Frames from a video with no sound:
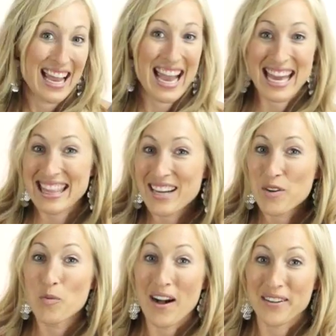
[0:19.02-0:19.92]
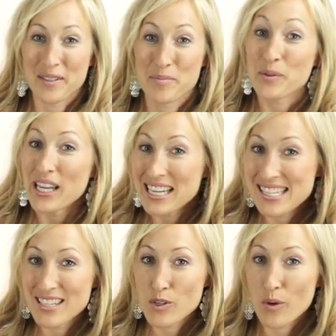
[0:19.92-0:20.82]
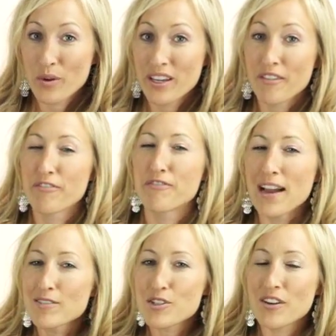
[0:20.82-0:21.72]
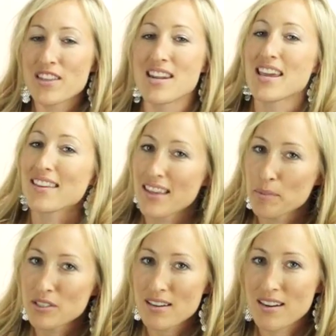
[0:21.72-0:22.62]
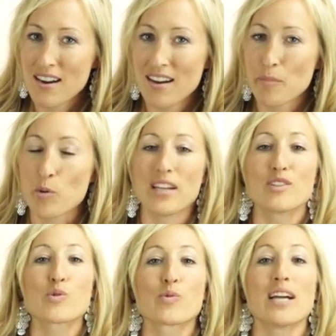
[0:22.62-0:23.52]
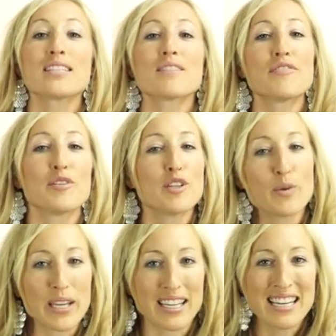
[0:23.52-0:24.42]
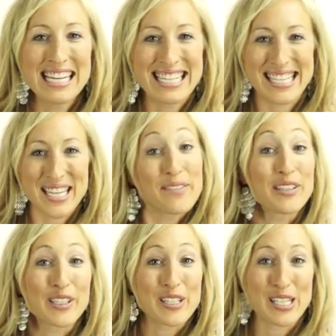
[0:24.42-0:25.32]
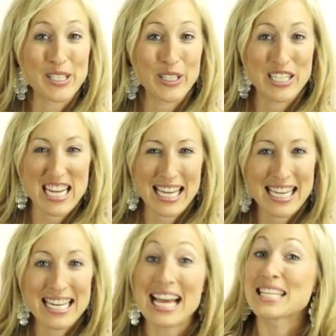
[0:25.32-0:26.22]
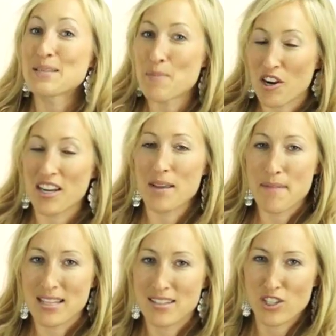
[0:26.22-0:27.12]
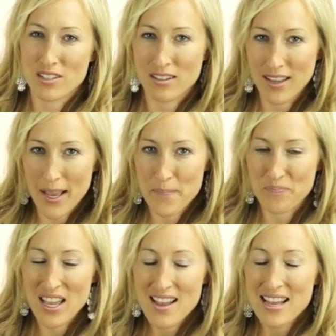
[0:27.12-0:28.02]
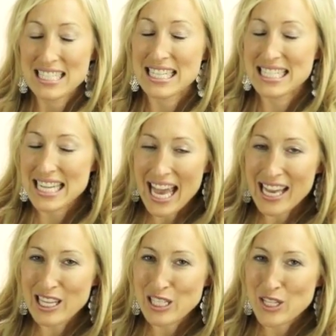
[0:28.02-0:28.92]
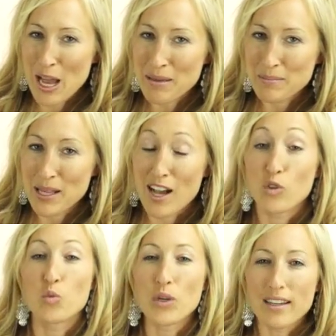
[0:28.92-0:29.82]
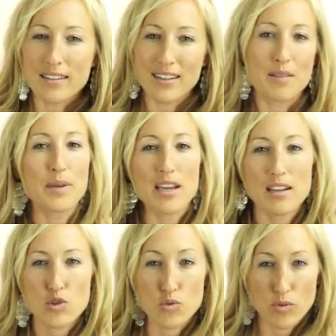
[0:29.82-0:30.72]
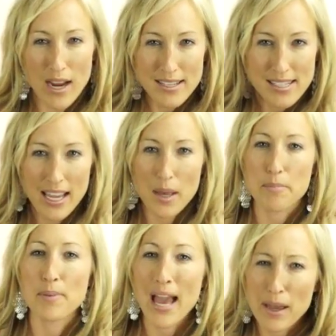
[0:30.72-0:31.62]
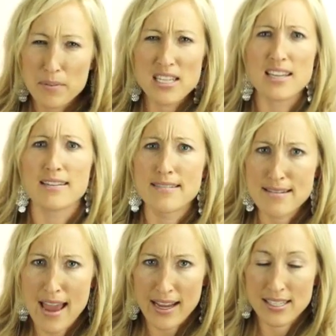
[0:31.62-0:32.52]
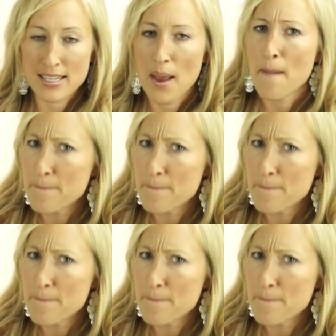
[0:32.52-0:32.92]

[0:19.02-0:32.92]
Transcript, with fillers: Hey there, welcome. Brianna Santoro here, founder of the NakedLabel.com, where we address the food you eat to see if it looks as good naked as the marketing messages claim. Today on the chopping block, we are going to be addressing Pepsi Next.